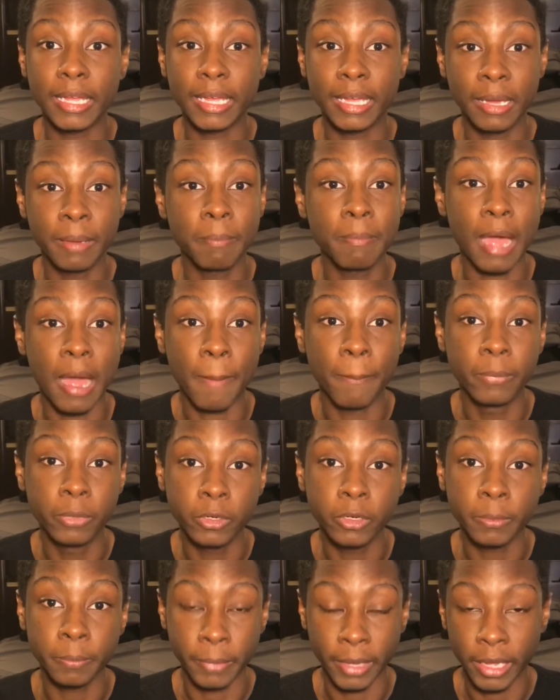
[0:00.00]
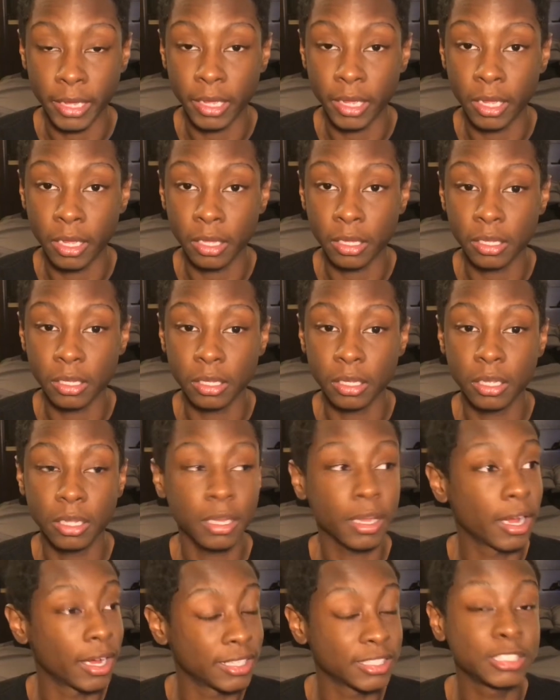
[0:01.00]
in my book bag.
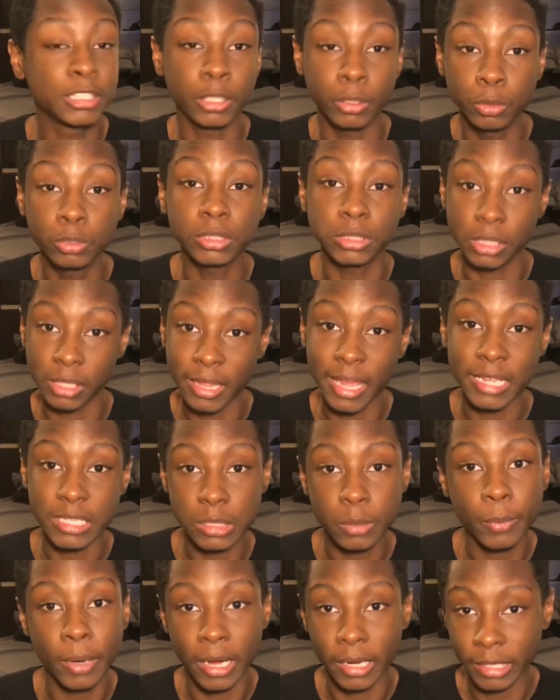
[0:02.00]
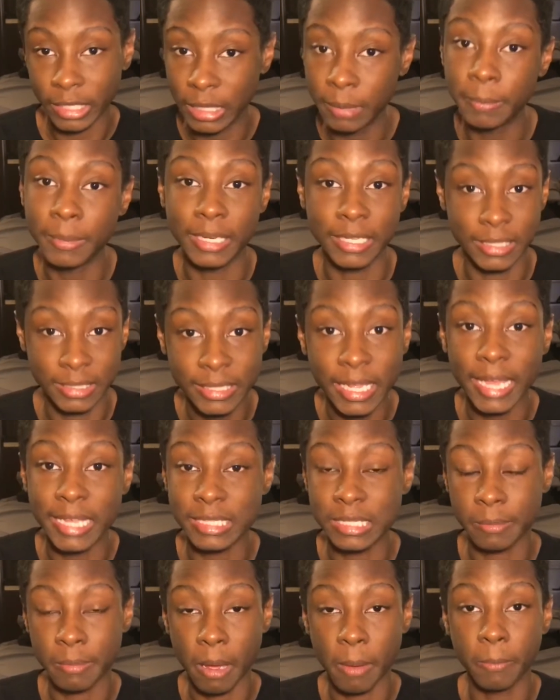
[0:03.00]
Because usually that's where I keep it. It
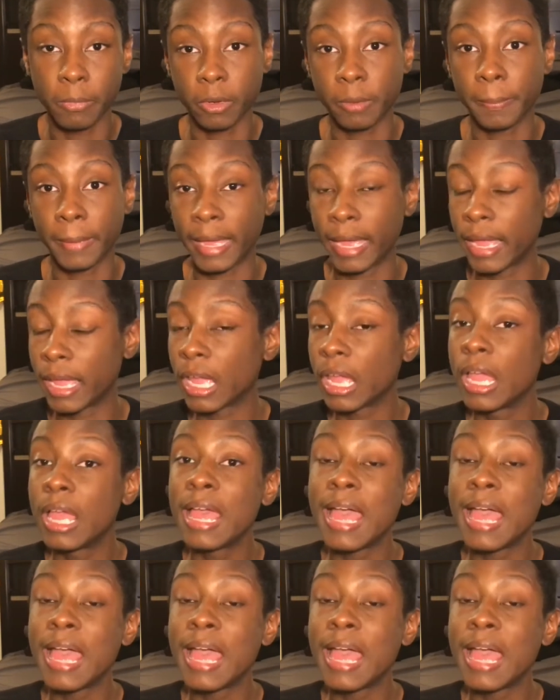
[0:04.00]
stays in my book bag.